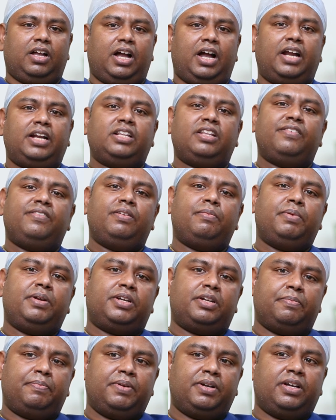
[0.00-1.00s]
and they will be
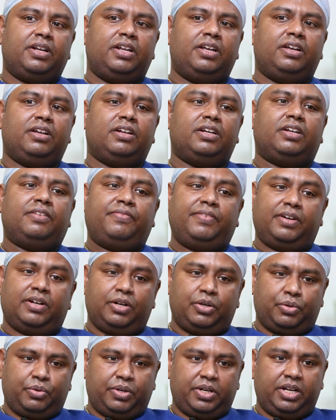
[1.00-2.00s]
typically
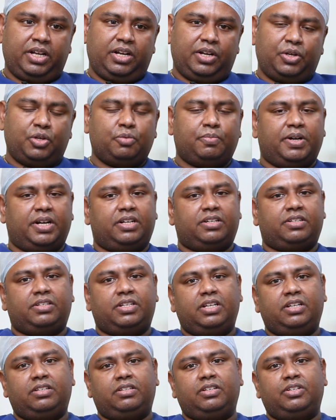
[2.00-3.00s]
difficult to heal. You might
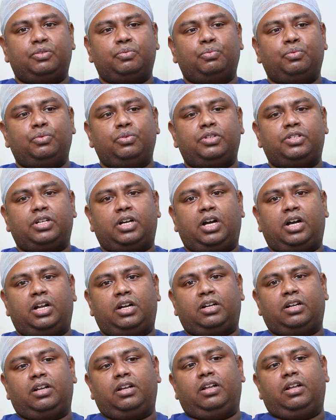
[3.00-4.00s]
see these wounds
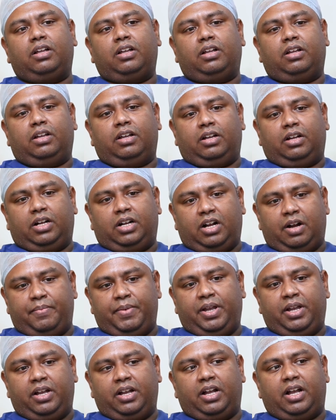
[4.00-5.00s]
are
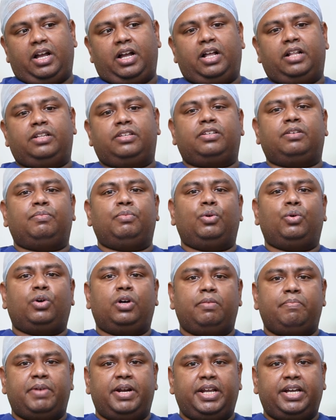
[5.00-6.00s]
coming and some
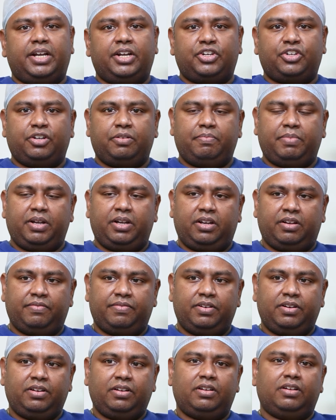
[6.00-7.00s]
local medication being
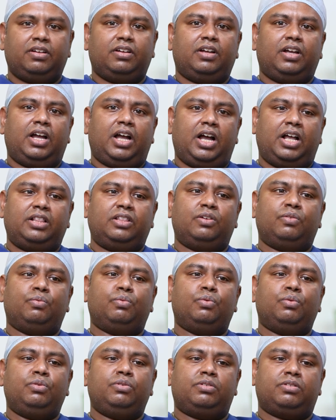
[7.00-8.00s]
given, and the
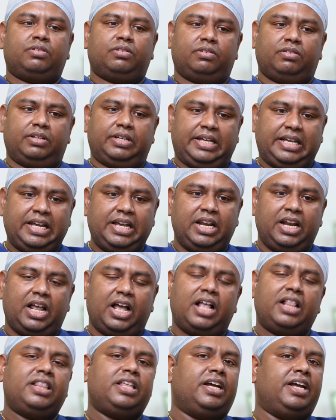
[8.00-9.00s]
wounds heal
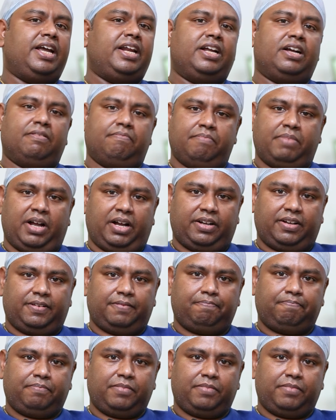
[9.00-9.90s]
and they again come back.